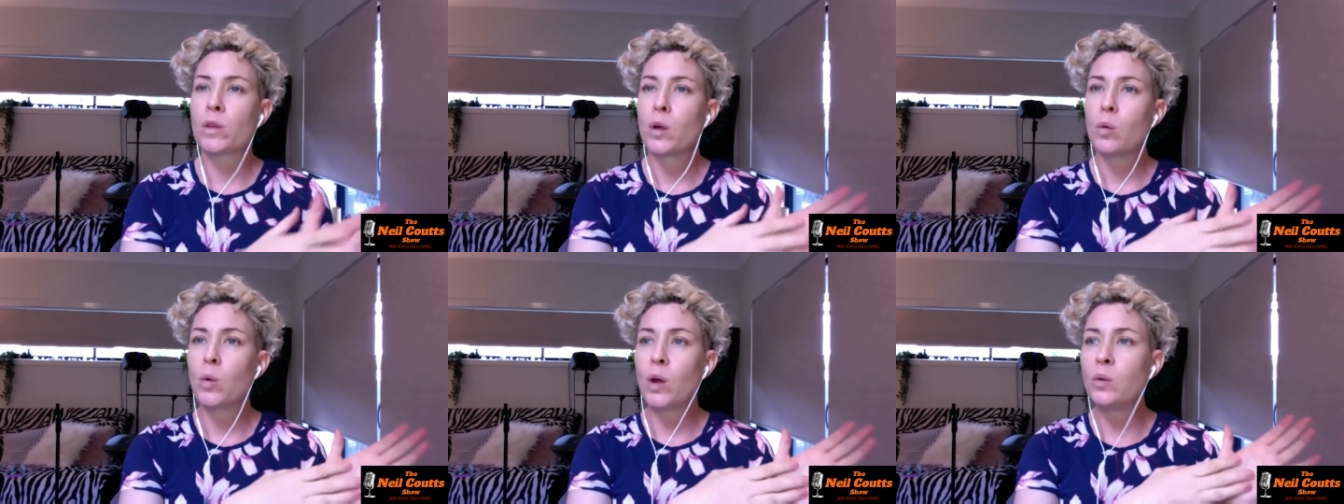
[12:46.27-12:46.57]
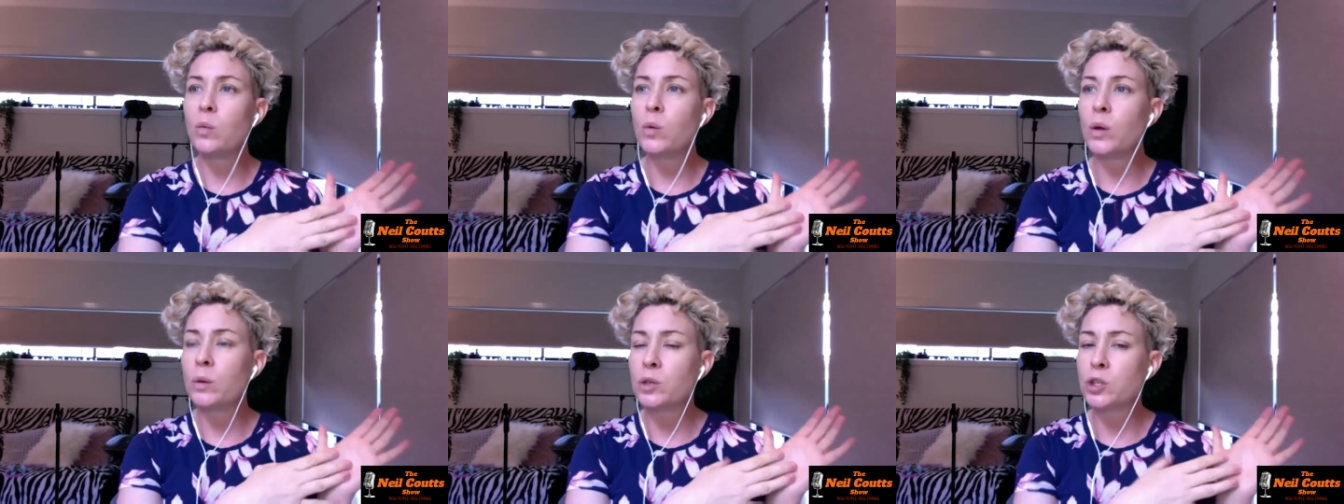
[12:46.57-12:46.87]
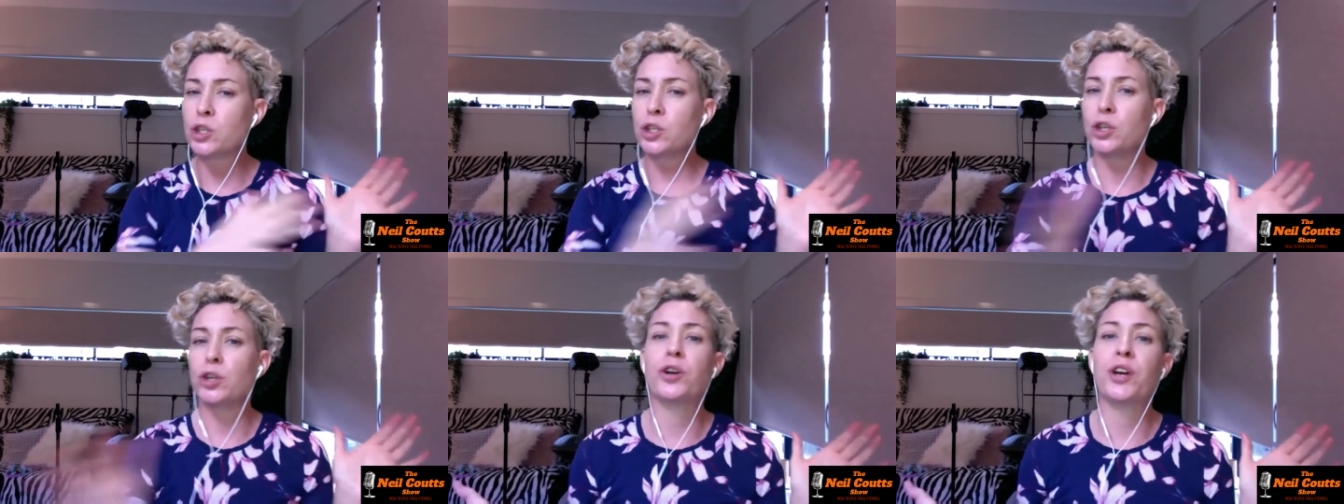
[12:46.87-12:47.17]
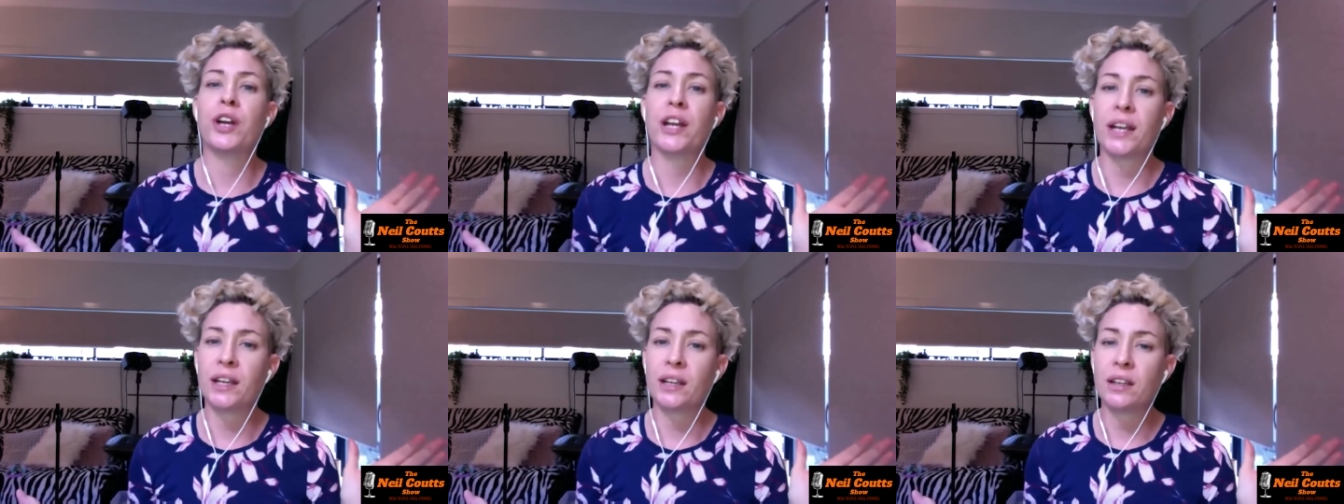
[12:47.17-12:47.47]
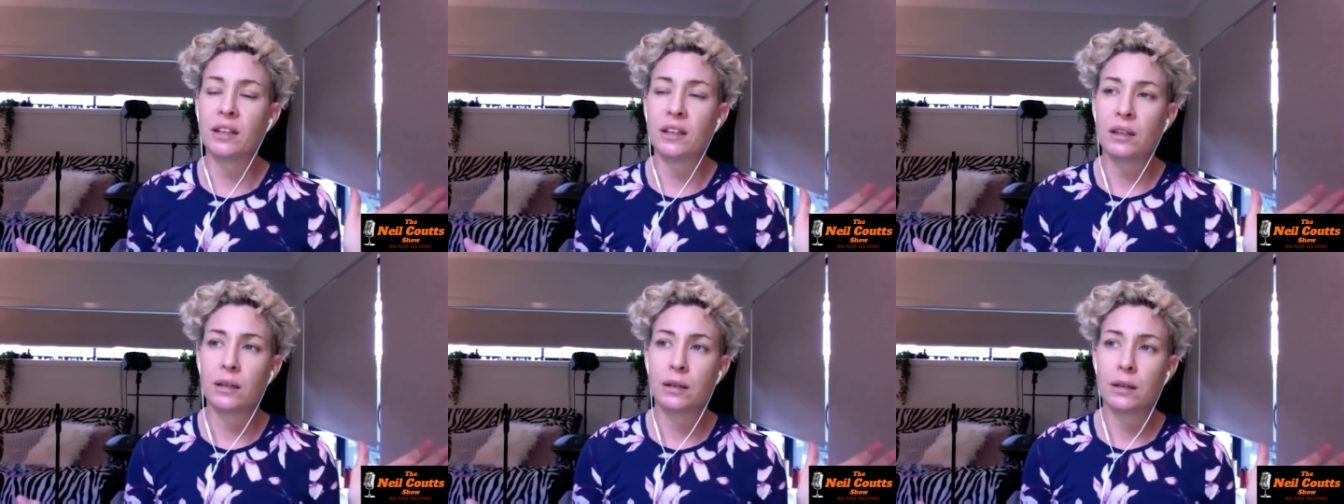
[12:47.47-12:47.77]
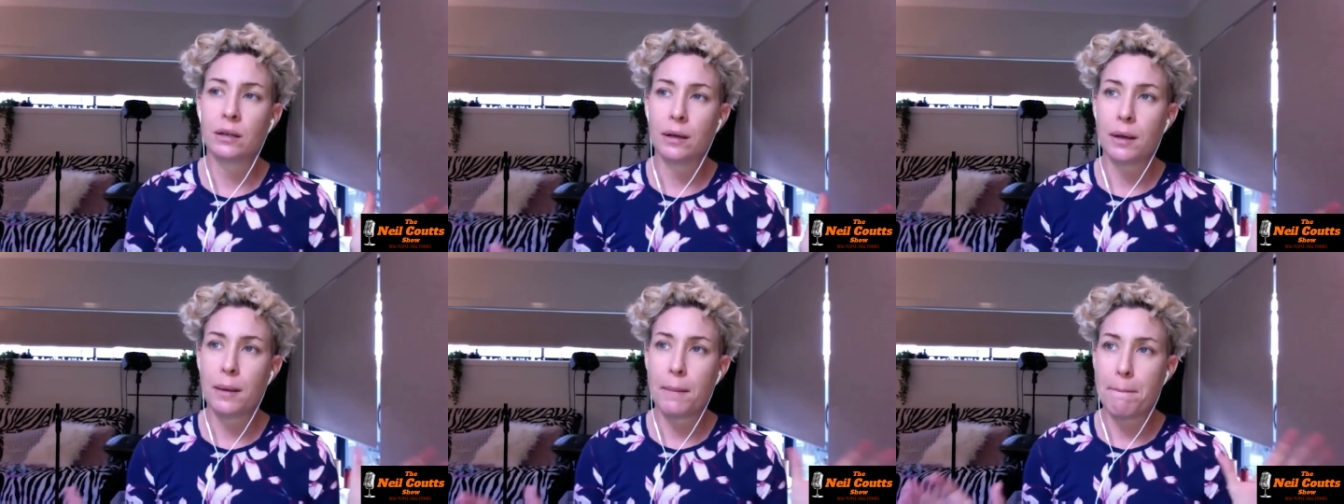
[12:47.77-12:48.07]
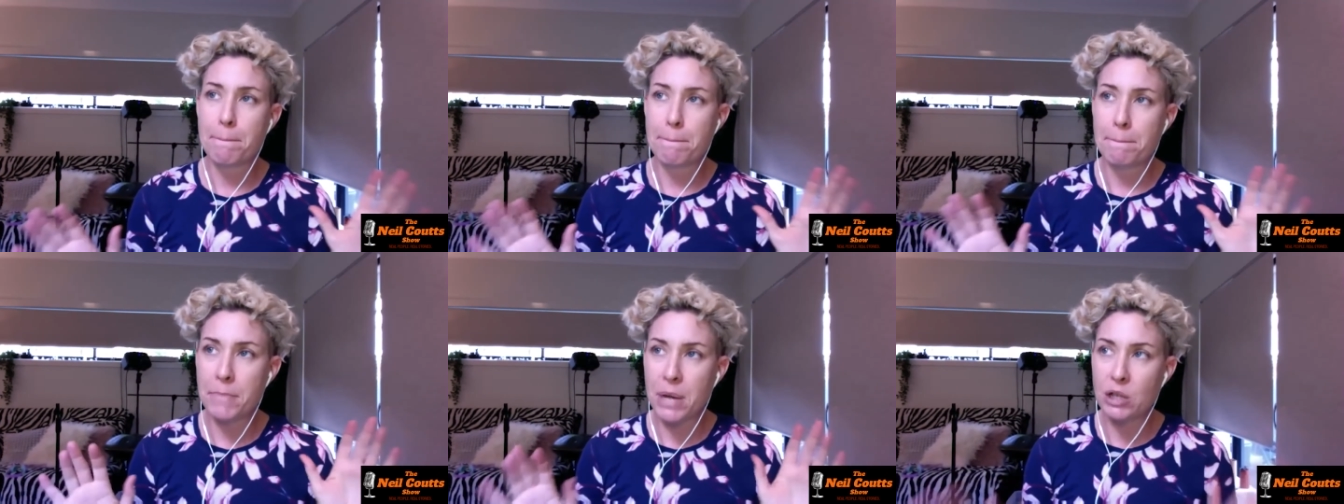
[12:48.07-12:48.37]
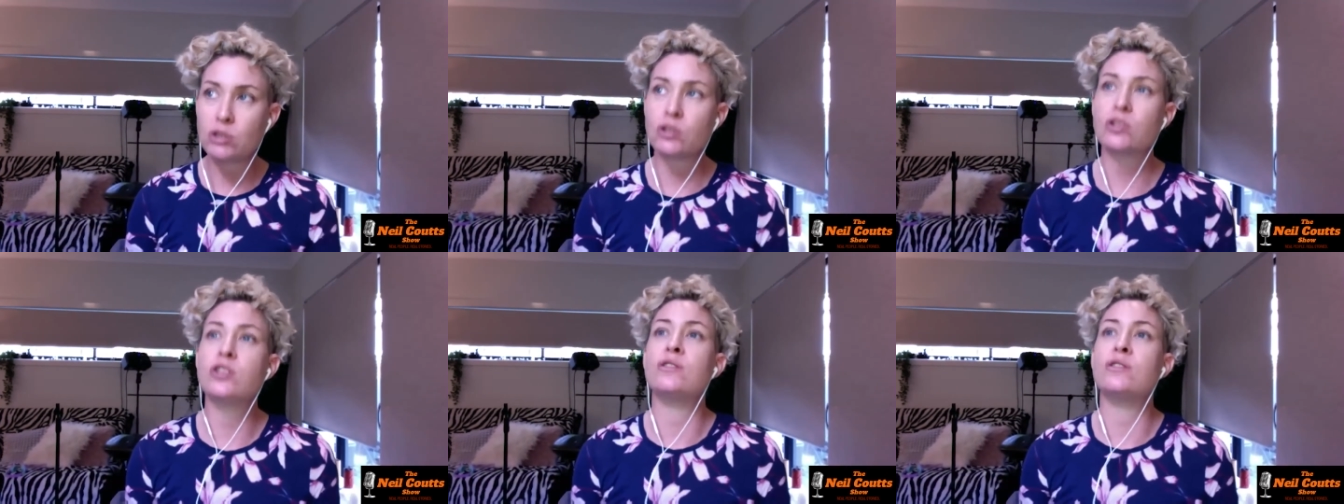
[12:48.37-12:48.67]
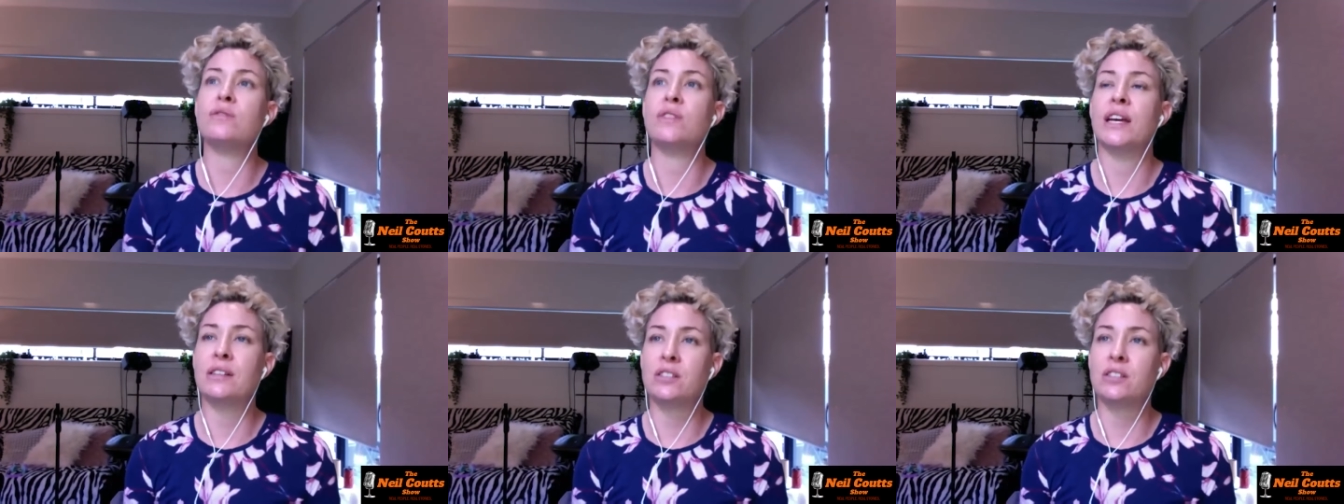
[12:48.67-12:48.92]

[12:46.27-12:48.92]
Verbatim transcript: when we were touring, most of our